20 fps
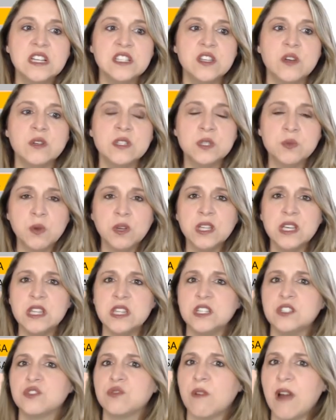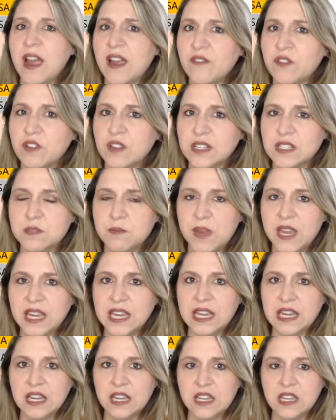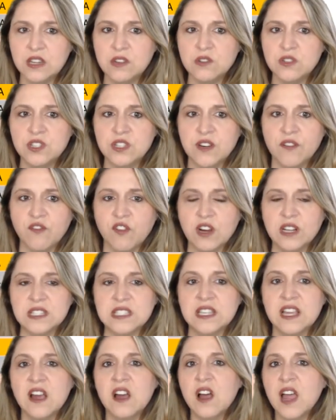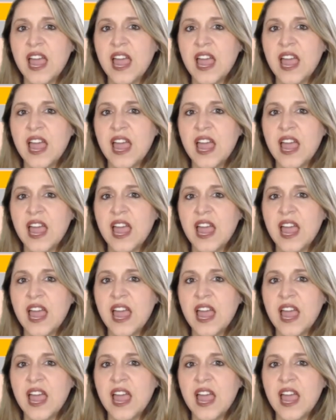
So it's really the driver that's making a huge difference.